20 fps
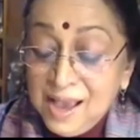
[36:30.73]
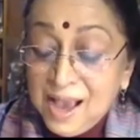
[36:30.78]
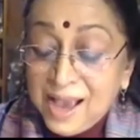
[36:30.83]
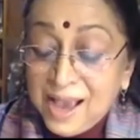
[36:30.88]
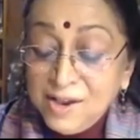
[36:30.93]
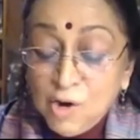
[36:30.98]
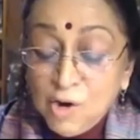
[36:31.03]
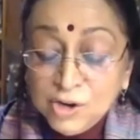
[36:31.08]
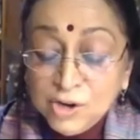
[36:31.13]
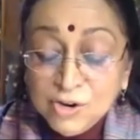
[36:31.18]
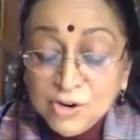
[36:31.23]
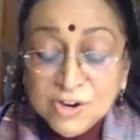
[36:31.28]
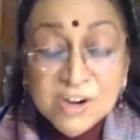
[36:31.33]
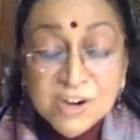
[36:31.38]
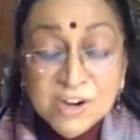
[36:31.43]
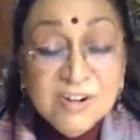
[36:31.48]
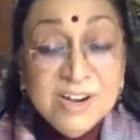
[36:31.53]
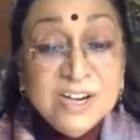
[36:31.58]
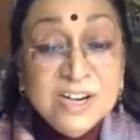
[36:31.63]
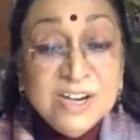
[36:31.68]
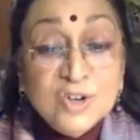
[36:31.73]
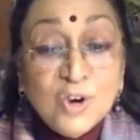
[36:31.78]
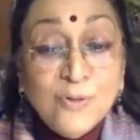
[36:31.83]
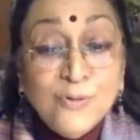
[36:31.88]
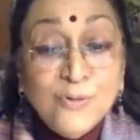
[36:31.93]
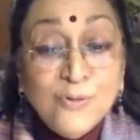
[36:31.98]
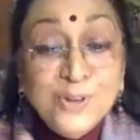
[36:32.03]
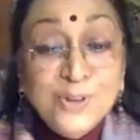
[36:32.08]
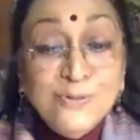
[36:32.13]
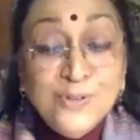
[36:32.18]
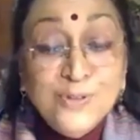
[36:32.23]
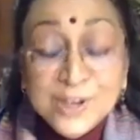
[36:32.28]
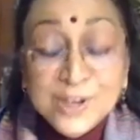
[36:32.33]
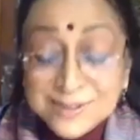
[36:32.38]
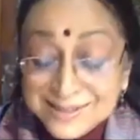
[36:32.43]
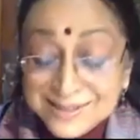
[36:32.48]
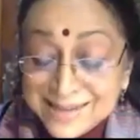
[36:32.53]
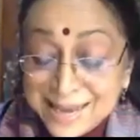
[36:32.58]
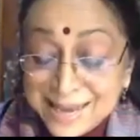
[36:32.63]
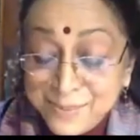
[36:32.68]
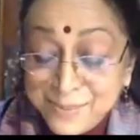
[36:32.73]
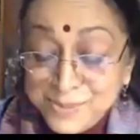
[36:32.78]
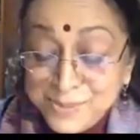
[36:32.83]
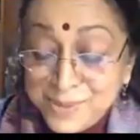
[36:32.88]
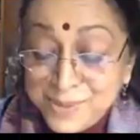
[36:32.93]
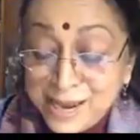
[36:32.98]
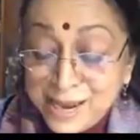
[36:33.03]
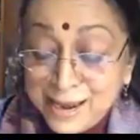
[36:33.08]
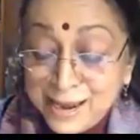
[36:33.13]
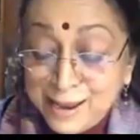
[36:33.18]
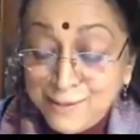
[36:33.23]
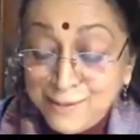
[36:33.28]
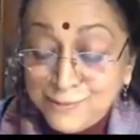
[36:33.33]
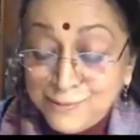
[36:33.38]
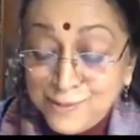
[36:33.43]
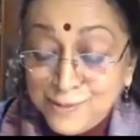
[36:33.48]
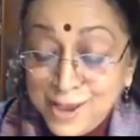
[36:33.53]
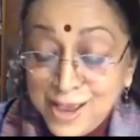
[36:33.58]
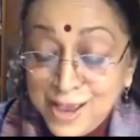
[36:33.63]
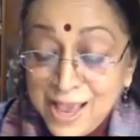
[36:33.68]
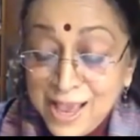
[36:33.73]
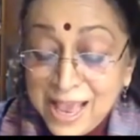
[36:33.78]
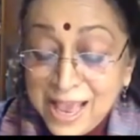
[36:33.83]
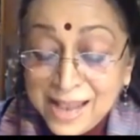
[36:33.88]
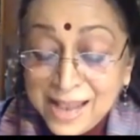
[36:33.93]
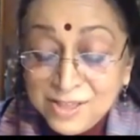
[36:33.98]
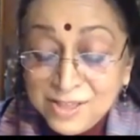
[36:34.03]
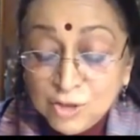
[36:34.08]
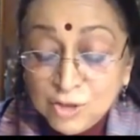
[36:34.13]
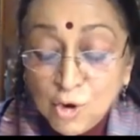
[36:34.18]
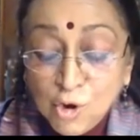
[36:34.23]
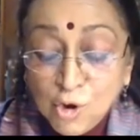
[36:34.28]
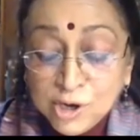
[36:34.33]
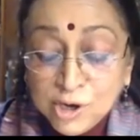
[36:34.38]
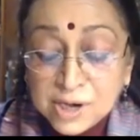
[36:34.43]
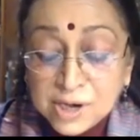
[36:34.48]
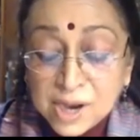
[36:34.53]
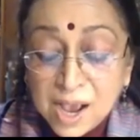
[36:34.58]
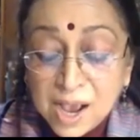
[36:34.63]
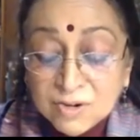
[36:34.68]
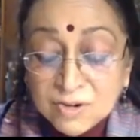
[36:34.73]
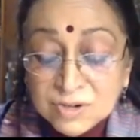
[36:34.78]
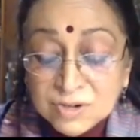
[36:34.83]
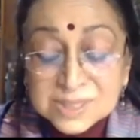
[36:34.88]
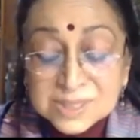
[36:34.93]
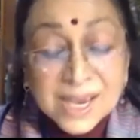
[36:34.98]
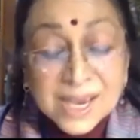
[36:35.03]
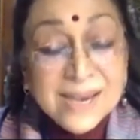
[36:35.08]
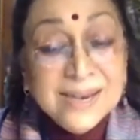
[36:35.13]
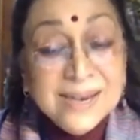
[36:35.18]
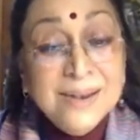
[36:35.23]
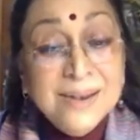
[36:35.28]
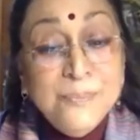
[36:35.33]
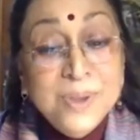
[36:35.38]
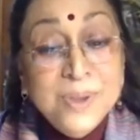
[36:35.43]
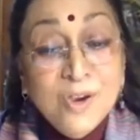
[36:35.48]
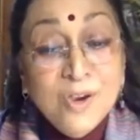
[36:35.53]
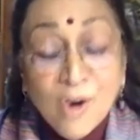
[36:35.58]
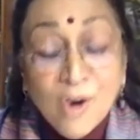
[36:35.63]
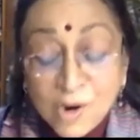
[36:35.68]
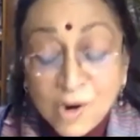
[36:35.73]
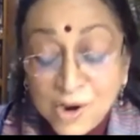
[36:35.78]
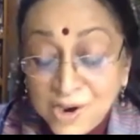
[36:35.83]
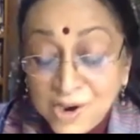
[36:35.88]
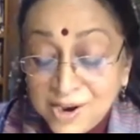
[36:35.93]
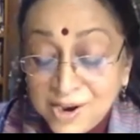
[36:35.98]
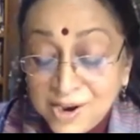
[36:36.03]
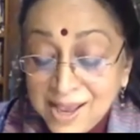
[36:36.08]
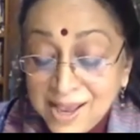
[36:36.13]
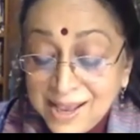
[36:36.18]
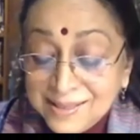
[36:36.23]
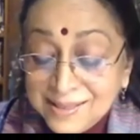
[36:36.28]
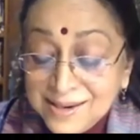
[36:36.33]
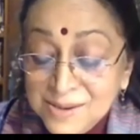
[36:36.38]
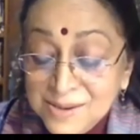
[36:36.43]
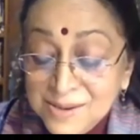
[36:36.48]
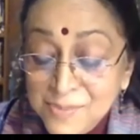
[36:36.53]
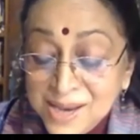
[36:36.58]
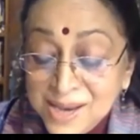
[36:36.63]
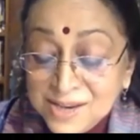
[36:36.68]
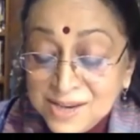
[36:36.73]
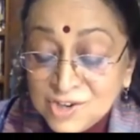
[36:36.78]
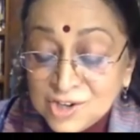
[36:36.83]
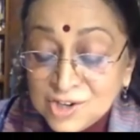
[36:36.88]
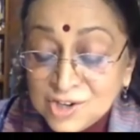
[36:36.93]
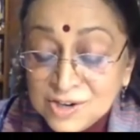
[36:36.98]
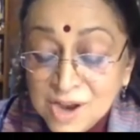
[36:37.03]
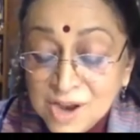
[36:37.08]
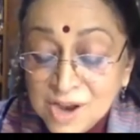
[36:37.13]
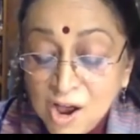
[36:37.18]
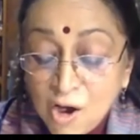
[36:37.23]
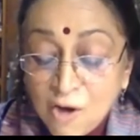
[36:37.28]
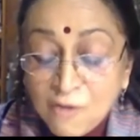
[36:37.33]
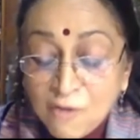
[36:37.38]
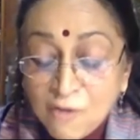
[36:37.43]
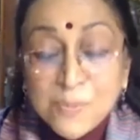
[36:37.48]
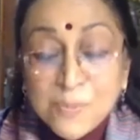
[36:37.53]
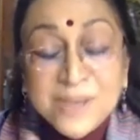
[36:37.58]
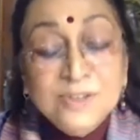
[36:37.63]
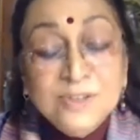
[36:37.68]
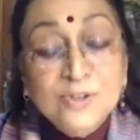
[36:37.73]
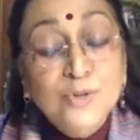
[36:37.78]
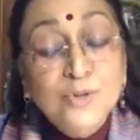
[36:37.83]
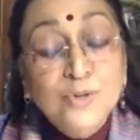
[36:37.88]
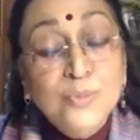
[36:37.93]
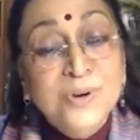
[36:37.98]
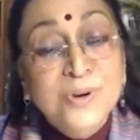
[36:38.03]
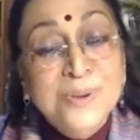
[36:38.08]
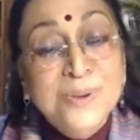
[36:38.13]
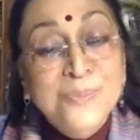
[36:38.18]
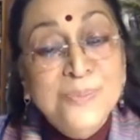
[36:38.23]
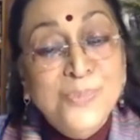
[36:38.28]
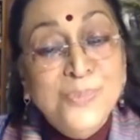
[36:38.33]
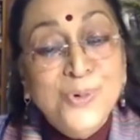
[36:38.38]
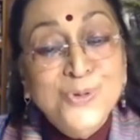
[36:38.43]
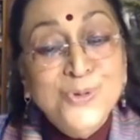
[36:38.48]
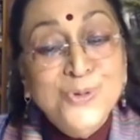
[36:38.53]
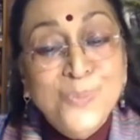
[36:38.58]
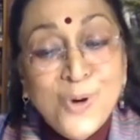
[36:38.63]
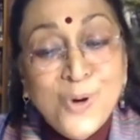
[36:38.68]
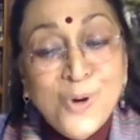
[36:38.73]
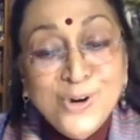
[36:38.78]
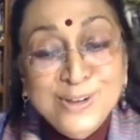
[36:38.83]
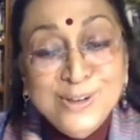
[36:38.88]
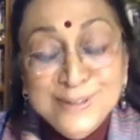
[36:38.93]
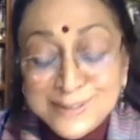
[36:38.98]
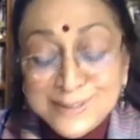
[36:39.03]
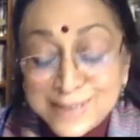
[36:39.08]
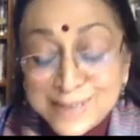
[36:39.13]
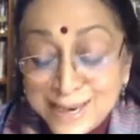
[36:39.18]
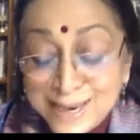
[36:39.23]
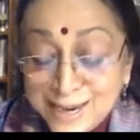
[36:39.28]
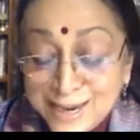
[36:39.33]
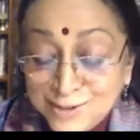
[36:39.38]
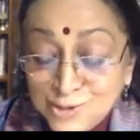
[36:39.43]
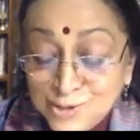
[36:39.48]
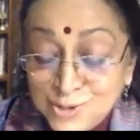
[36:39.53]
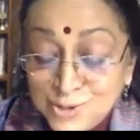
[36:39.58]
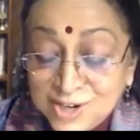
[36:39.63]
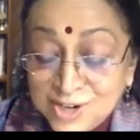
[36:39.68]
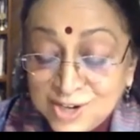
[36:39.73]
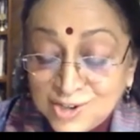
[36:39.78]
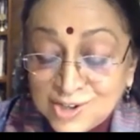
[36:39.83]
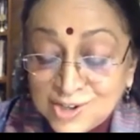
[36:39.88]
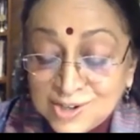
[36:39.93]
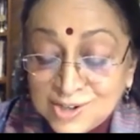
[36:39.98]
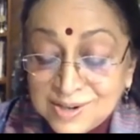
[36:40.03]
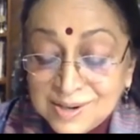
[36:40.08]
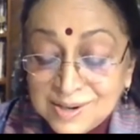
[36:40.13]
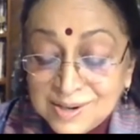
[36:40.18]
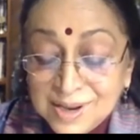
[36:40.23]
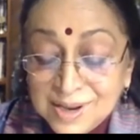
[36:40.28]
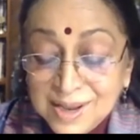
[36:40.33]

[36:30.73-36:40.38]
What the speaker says: I got on a rickshaw for the first time in my life and thought outside and beyond the dimension of my superimposed morals and education.